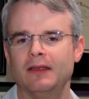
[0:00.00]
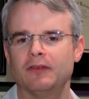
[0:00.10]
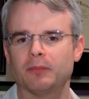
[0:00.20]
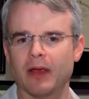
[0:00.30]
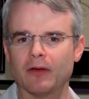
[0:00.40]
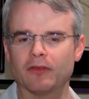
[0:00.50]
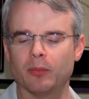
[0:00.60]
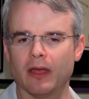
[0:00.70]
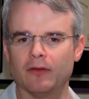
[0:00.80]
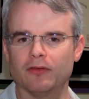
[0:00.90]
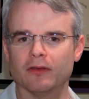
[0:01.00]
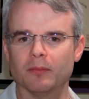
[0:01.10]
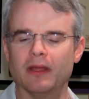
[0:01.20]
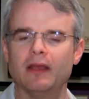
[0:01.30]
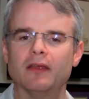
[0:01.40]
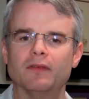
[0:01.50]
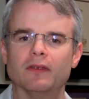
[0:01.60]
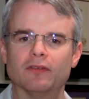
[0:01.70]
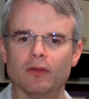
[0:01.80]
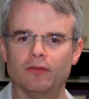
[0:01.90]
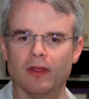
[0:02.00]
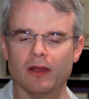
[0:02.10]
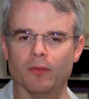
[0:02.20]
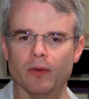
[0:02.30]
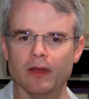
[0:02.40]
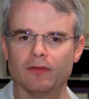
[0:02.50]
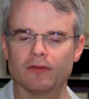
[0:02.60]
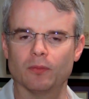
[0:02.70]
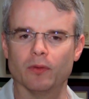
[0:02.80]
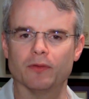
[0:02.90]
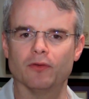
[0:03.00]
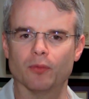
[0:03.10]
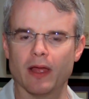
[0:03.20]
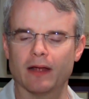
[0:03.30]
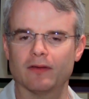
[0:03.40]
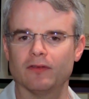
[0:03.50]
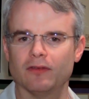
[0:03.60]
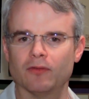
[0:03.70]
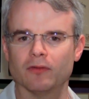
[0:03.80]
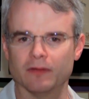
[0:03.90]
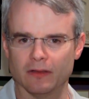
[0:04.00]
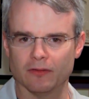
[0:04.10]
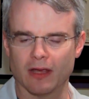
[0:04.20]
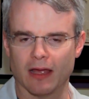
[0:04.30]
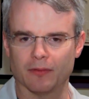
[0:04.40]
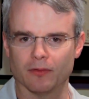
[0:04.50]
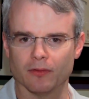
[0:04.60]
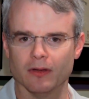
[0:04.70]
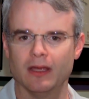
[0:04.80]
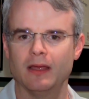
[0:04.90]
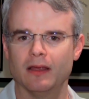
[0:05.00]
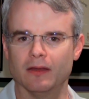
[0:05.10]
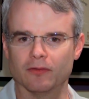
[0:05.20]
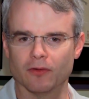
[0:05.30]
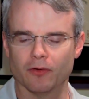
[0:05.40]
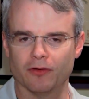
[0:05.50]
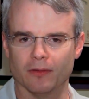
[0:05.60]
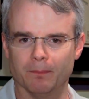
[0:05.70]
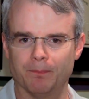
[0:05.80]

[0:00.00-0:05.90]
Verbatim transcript: spares the patient many of the associated risks with direct central venous catheter insertion.